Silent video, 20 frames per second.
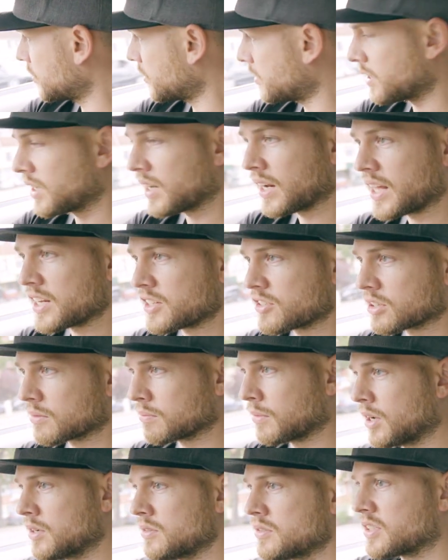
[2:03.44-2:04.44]
with the electric
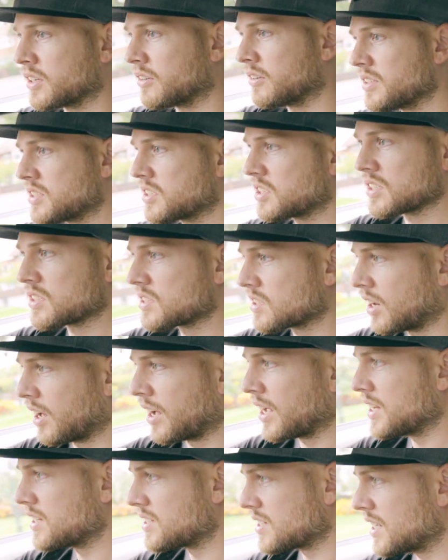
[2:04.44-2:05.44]
motor, it's just
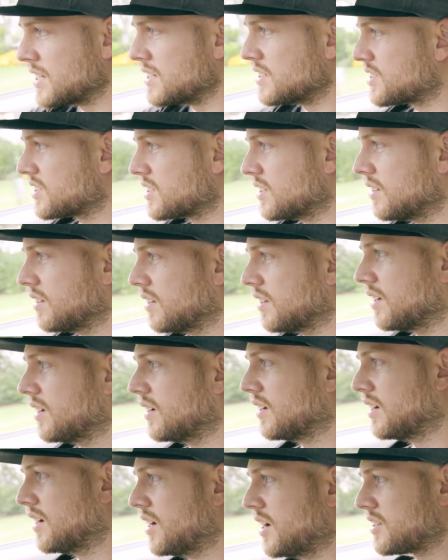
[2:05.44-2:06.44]
like, it's instant.
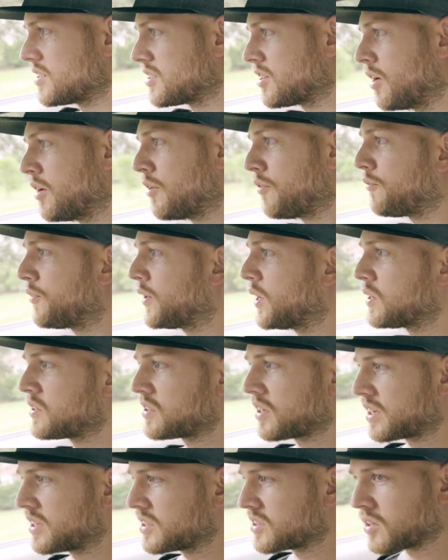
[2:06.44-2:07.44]
So it
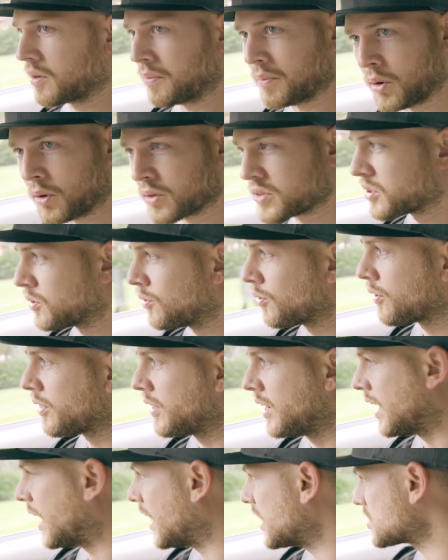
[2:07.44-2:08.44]
feels like it's got more torque
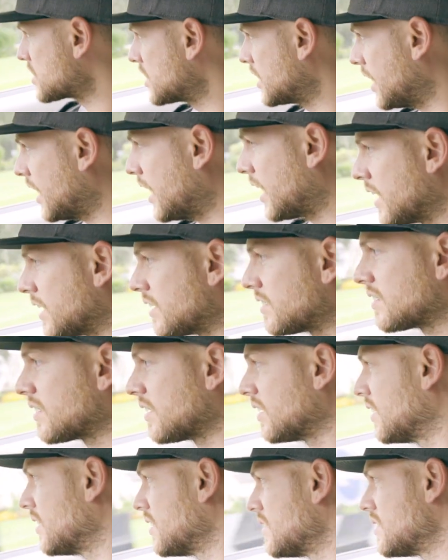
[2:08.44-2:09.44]
than it actually has.
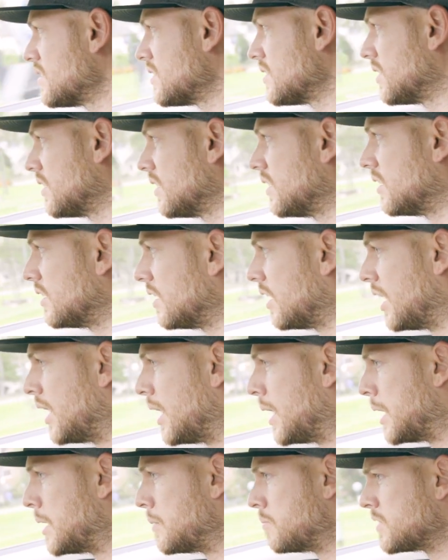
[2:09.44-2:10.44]

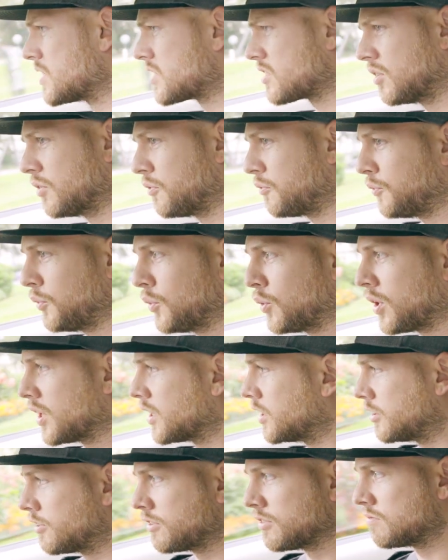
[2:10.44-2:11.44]
It's got
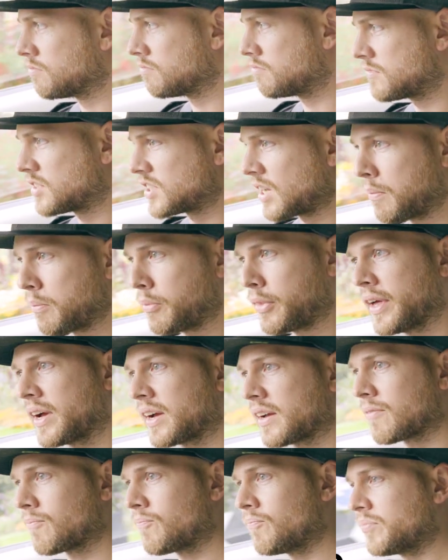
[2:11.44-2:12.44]
400 and something,